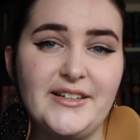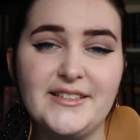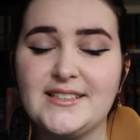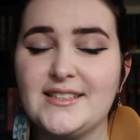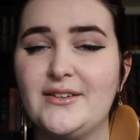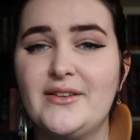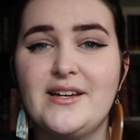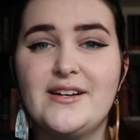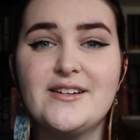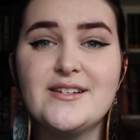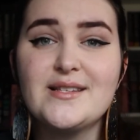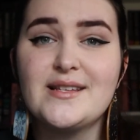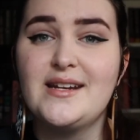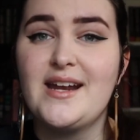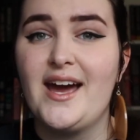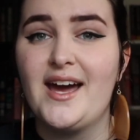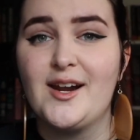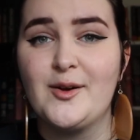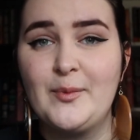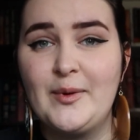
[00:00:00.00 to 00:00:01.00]
Also, there is an
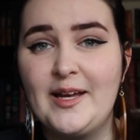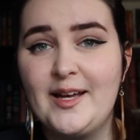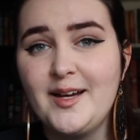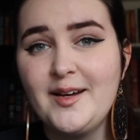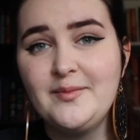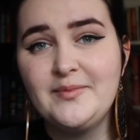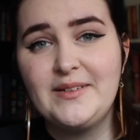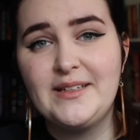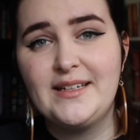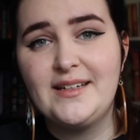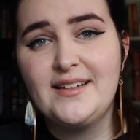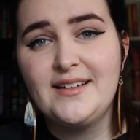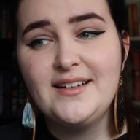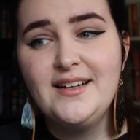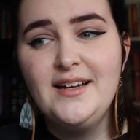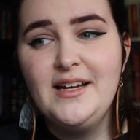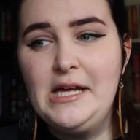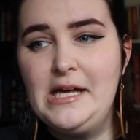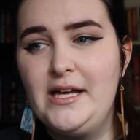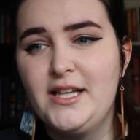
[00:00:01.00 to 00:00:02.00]
anime coming
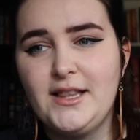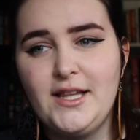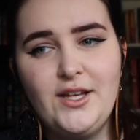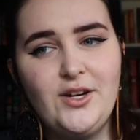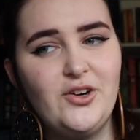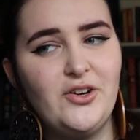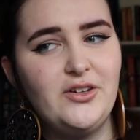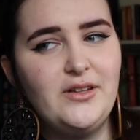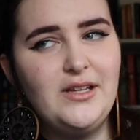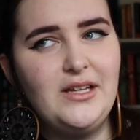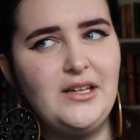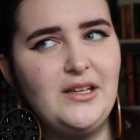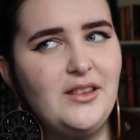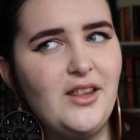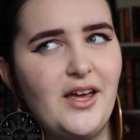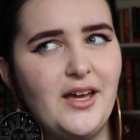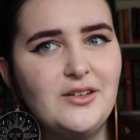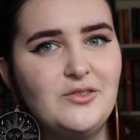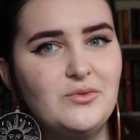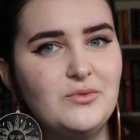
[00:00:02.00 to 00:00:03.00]
literally
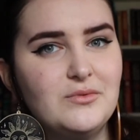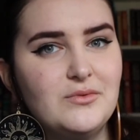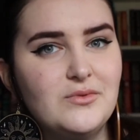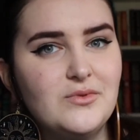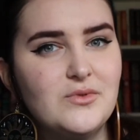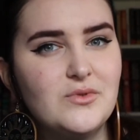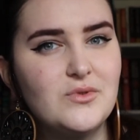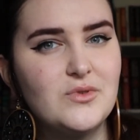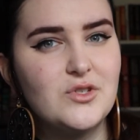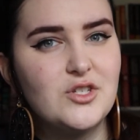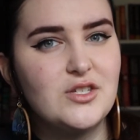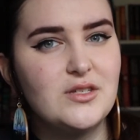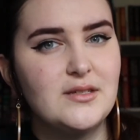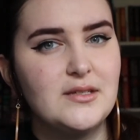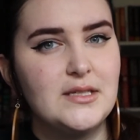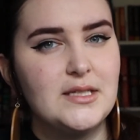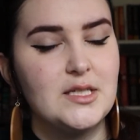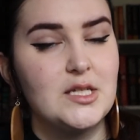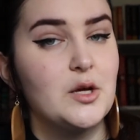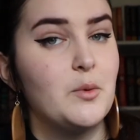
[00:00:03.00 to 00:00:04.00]
like
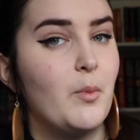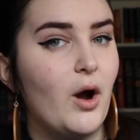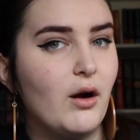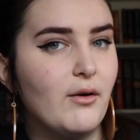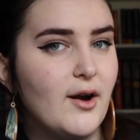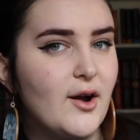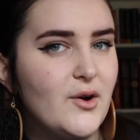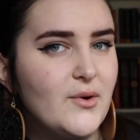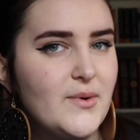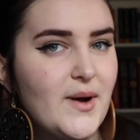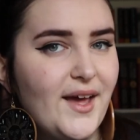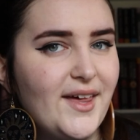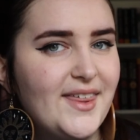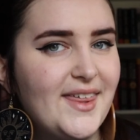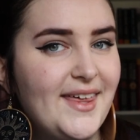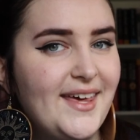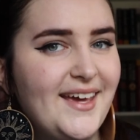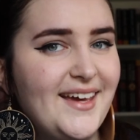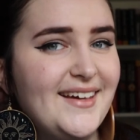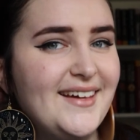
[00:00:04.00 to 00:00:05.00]
tomorrow, I
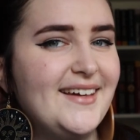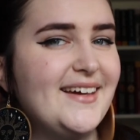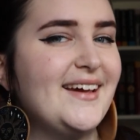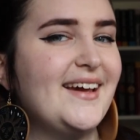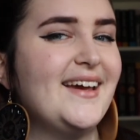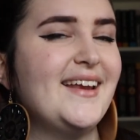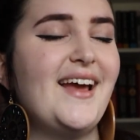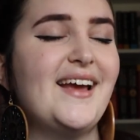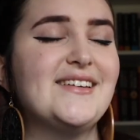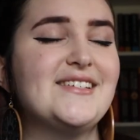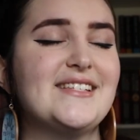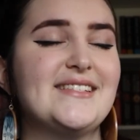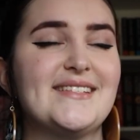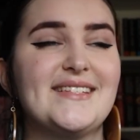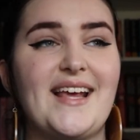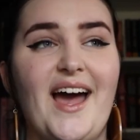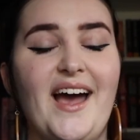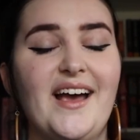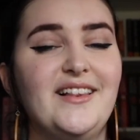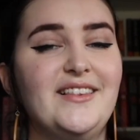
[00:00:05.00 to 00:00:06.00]
think. And
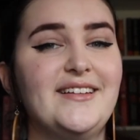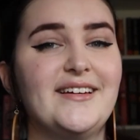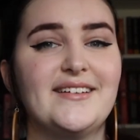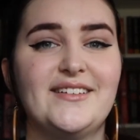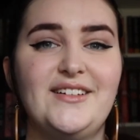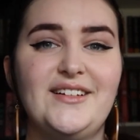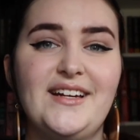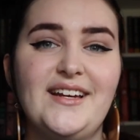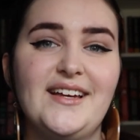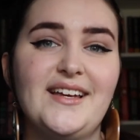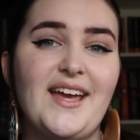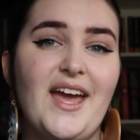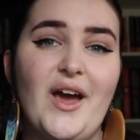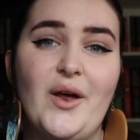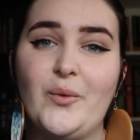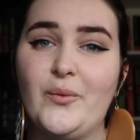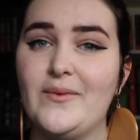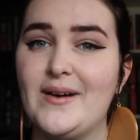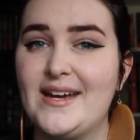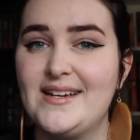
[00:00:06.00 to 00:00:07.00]
I literally
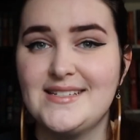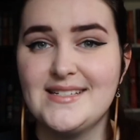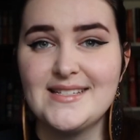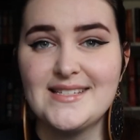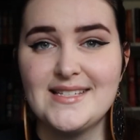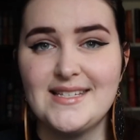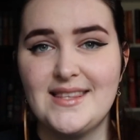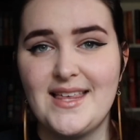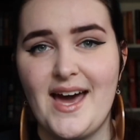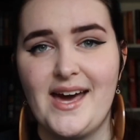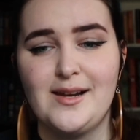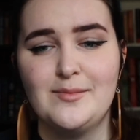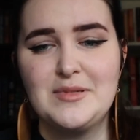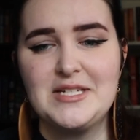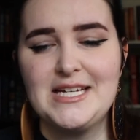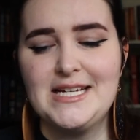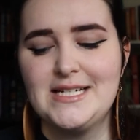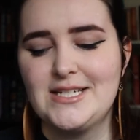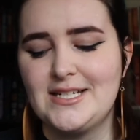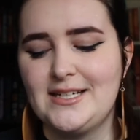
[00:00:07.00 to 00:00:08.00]
can't wait to see the
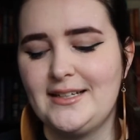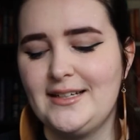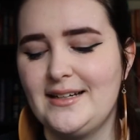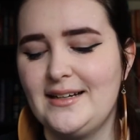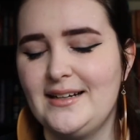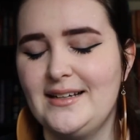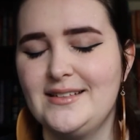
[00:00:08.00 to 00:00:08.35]
adaptation.